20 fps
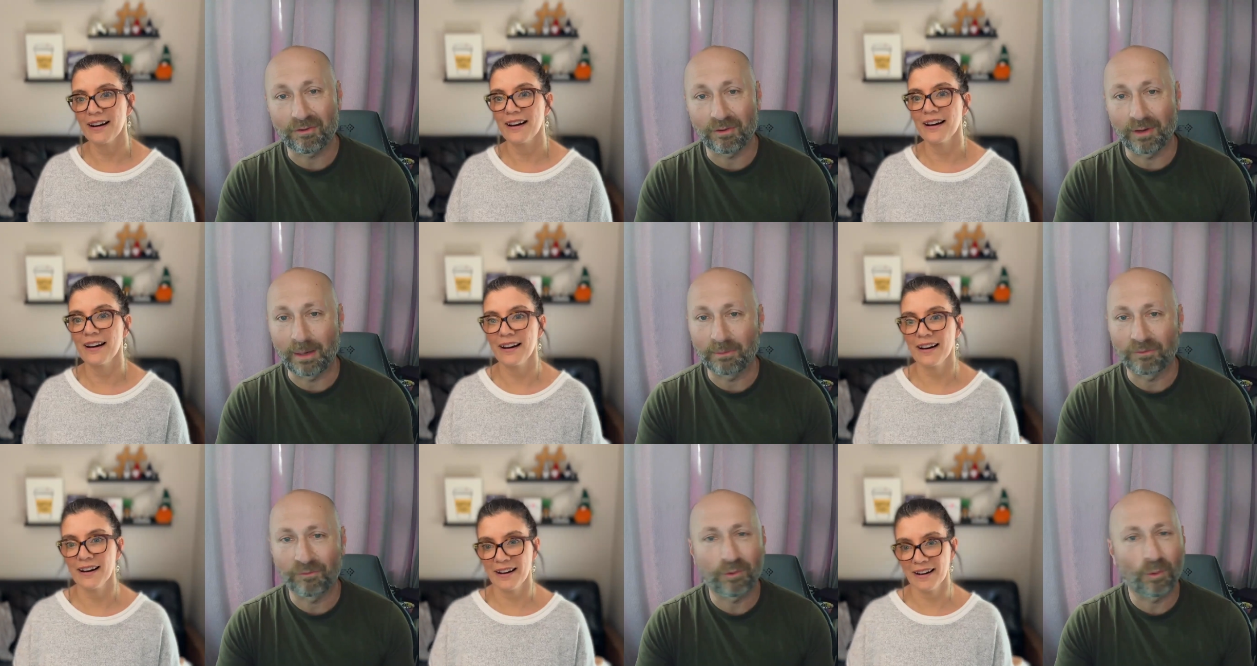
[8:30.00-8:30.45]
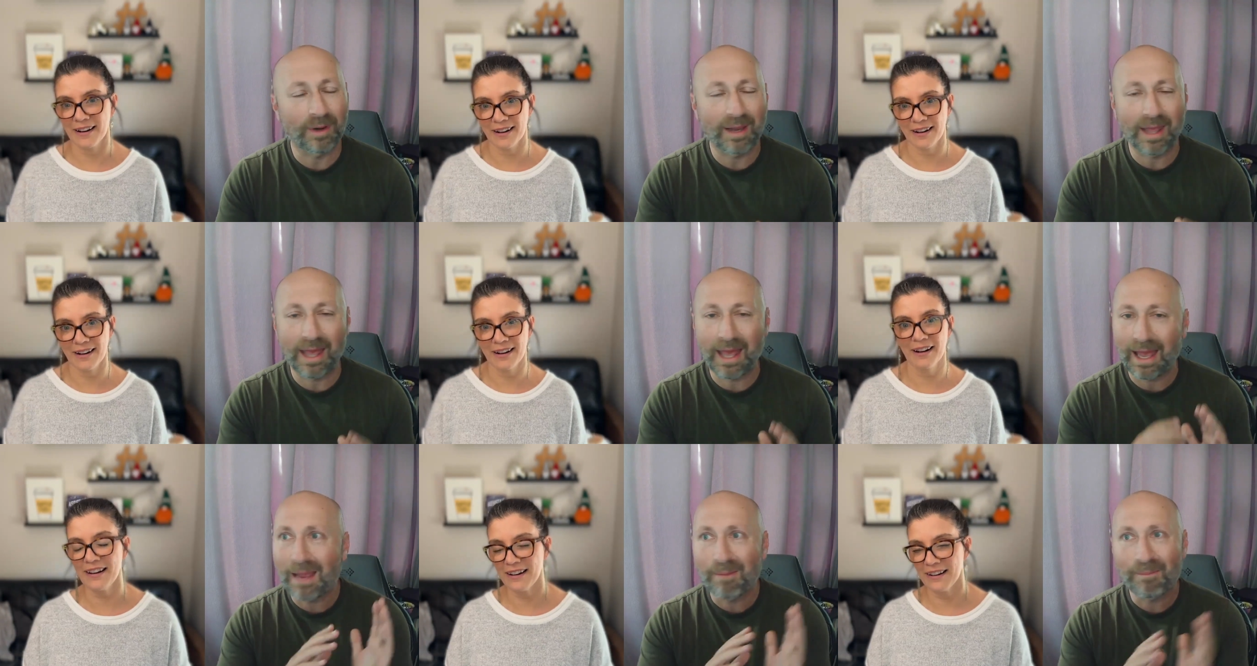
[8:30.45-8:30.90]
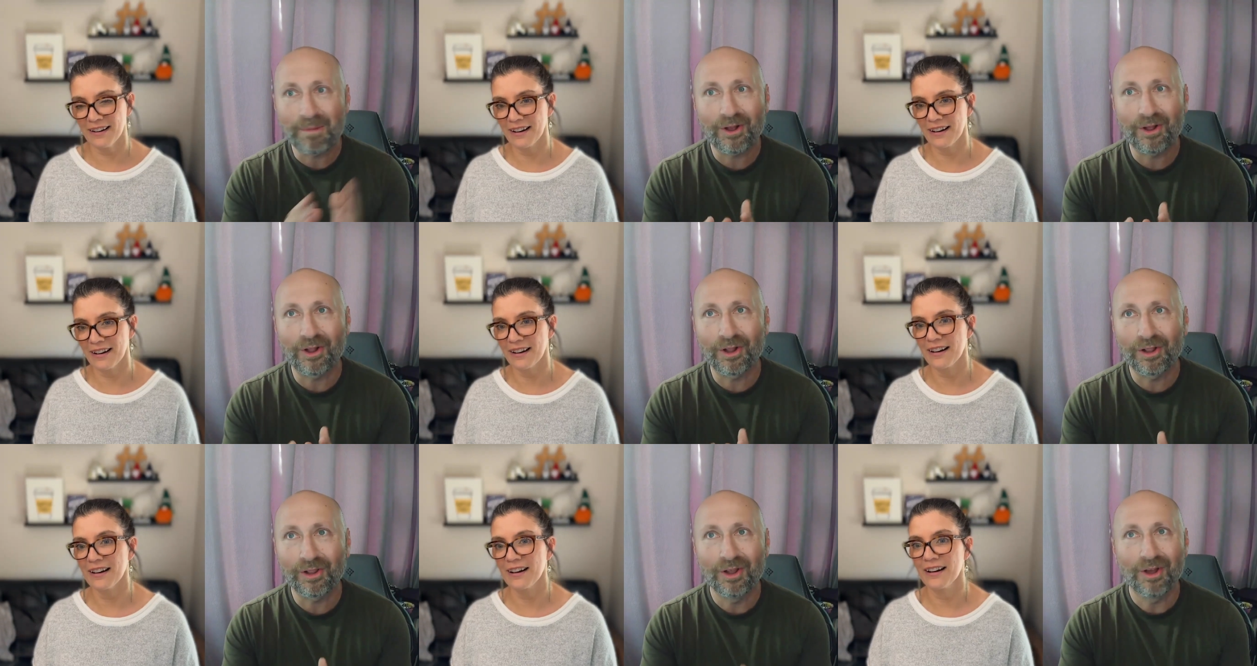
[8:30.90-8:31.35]
Speaker 1: dreams for whatever
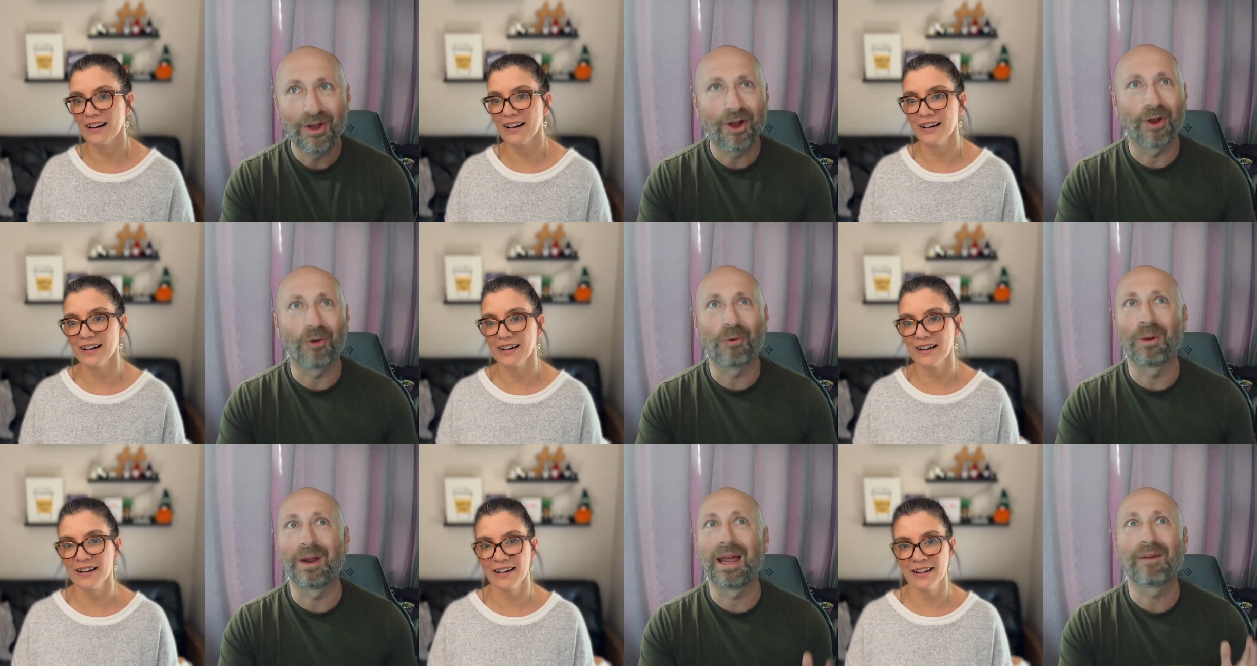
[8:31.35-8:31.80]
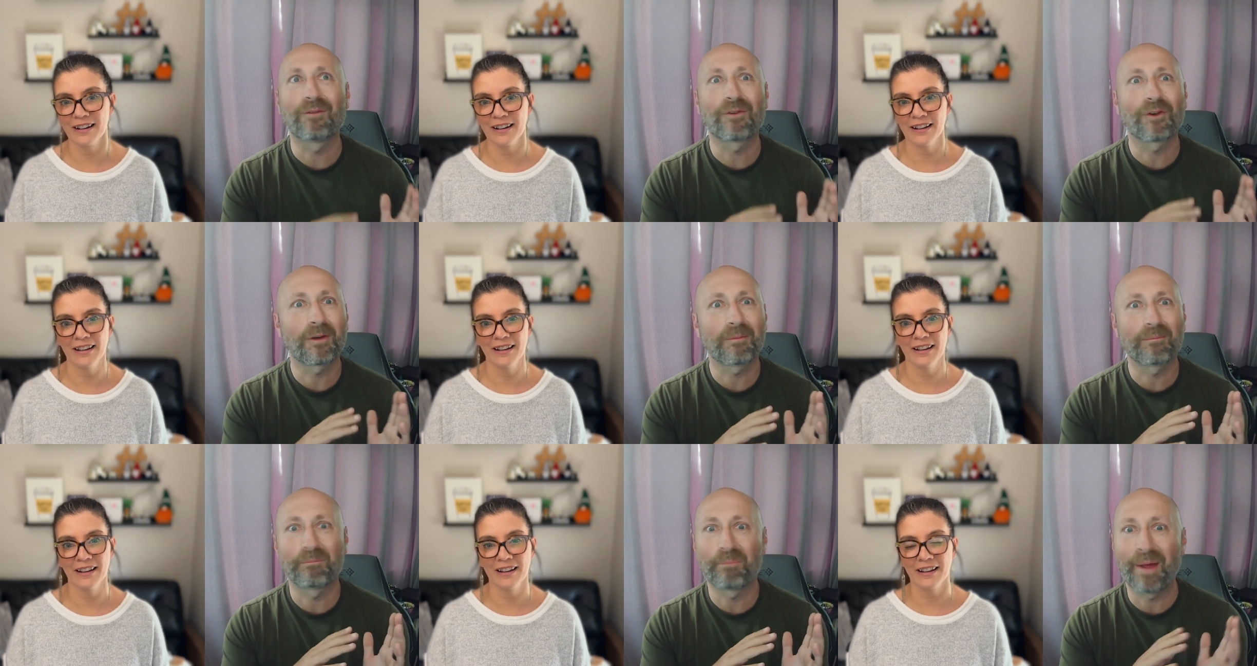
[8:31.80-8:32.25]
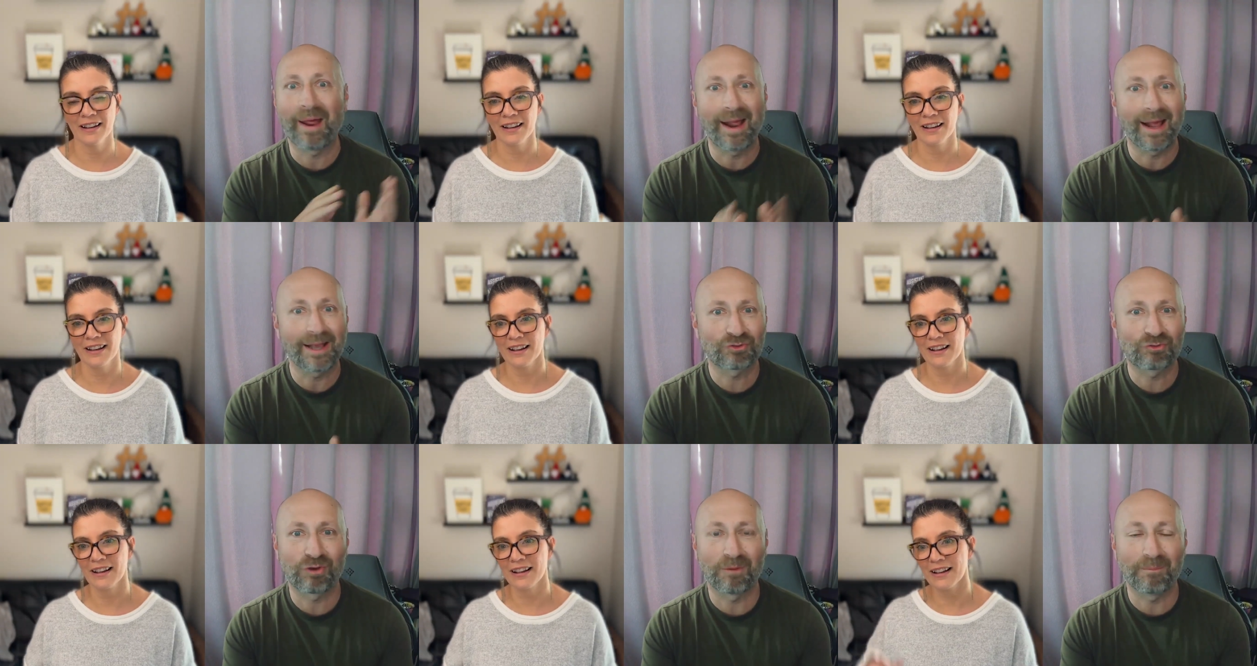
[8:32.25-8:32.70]
chemical or whatever
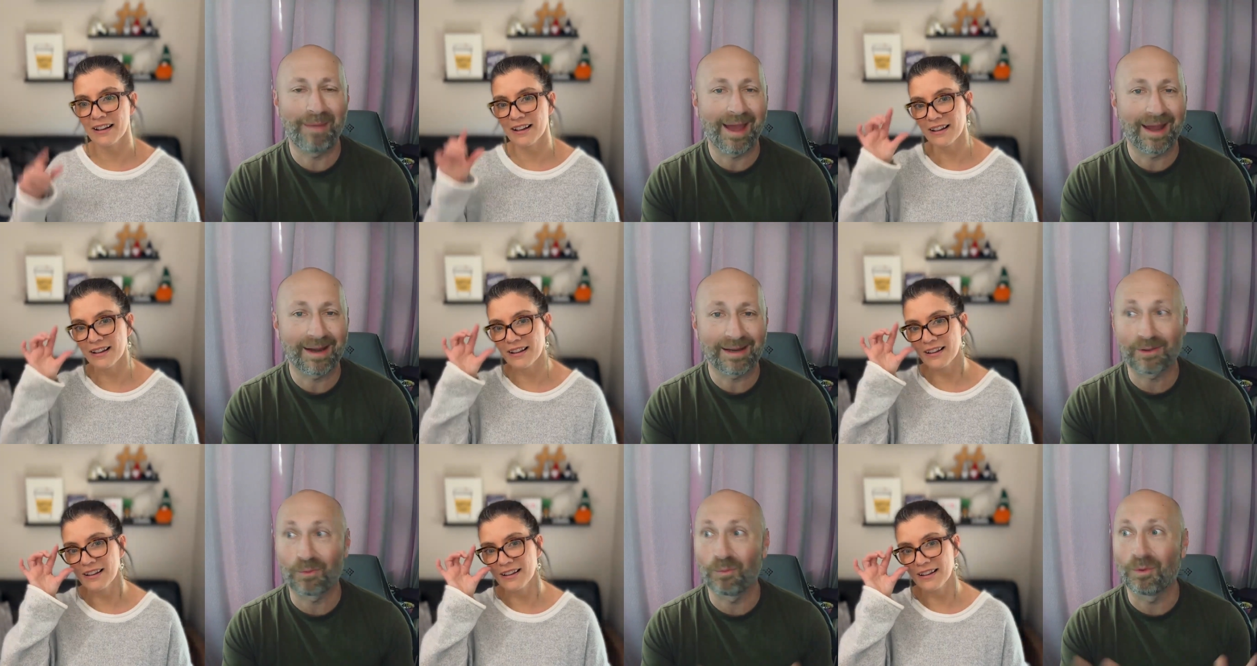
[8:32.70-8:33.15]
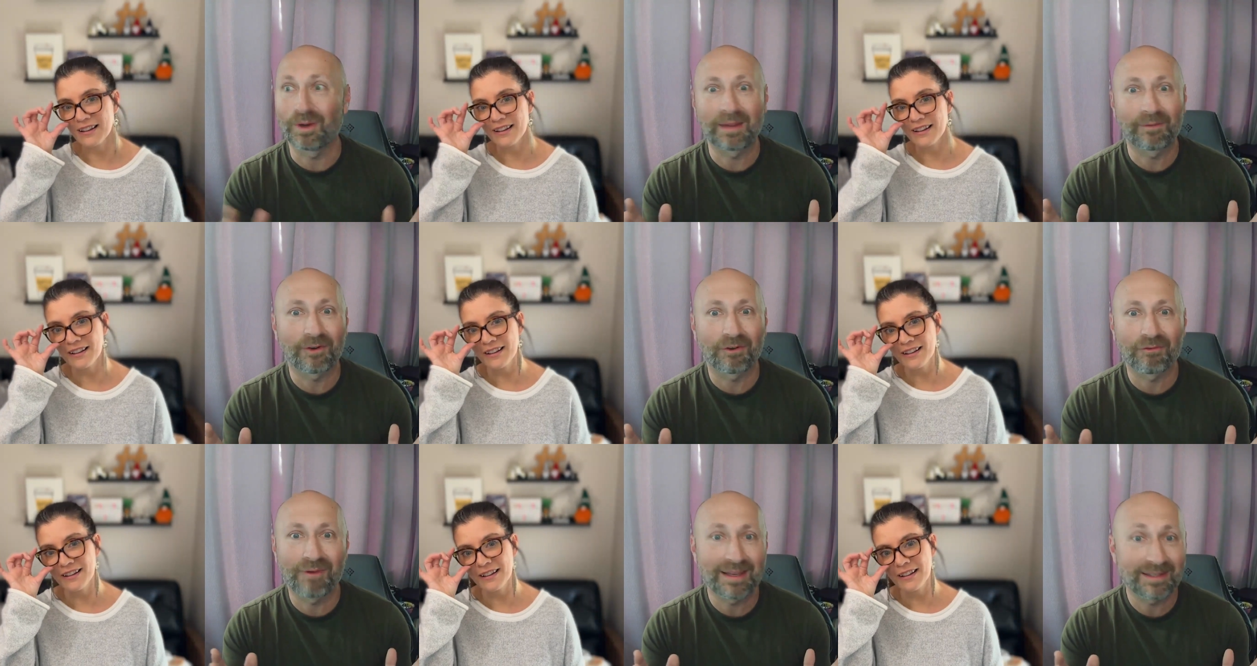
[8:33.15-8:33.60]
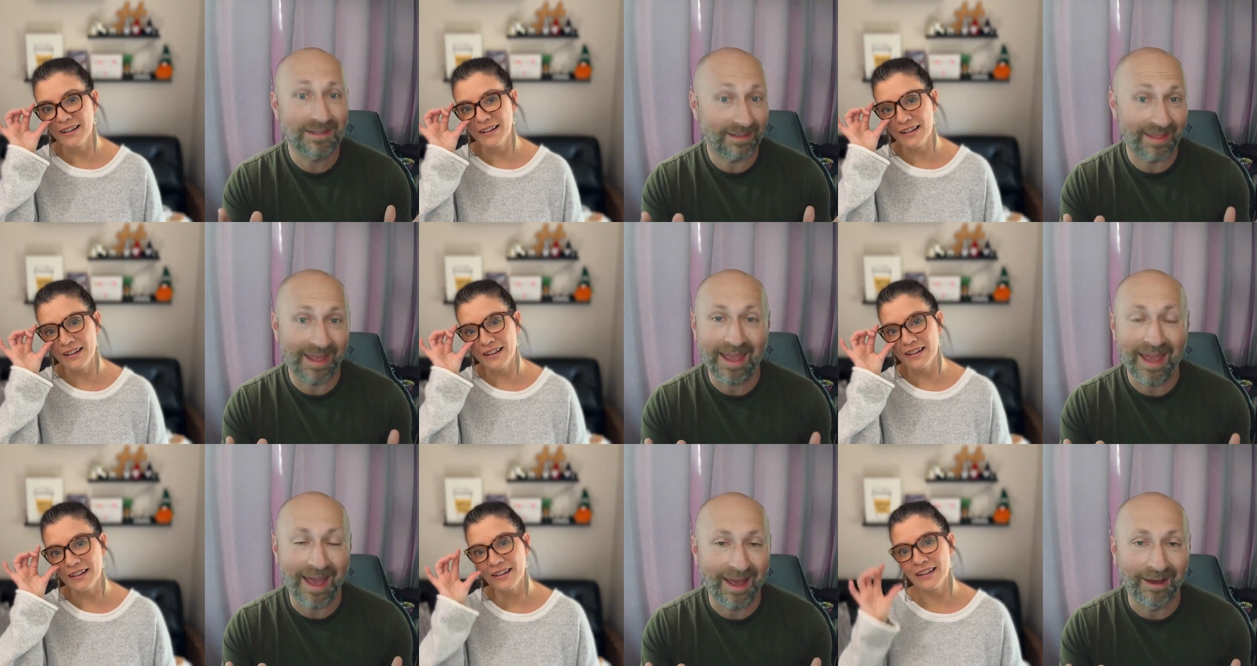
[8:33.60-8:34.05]
past traumatic, whatever
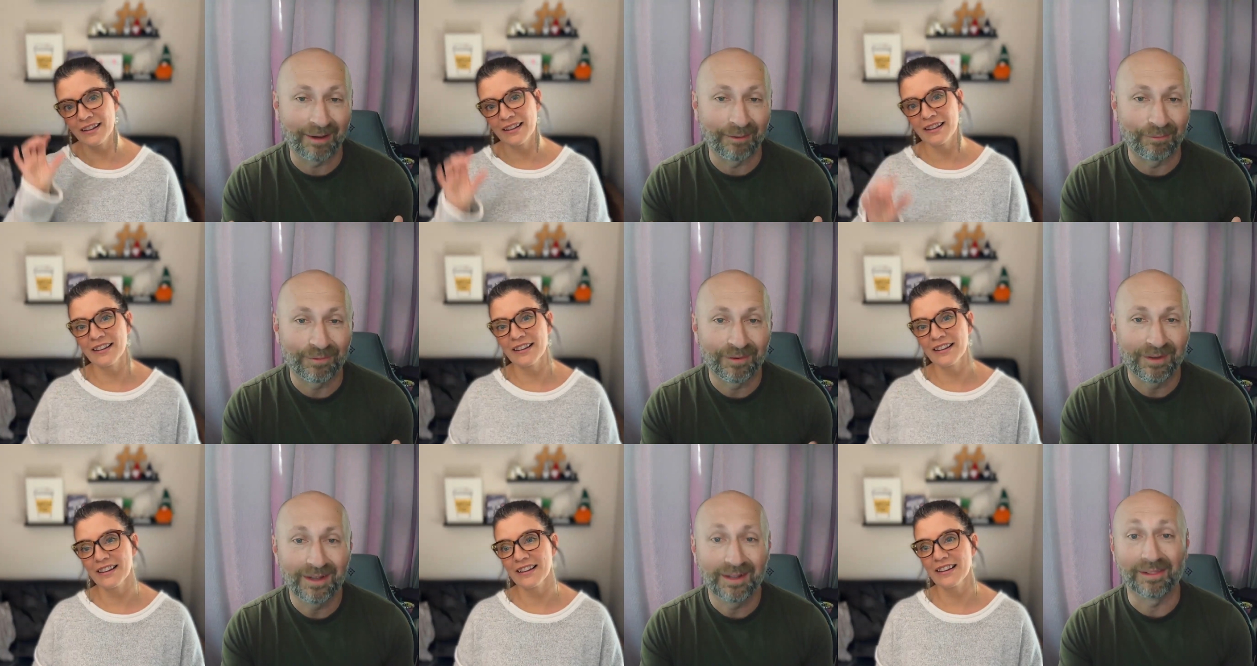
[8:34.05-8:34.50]
reason they have.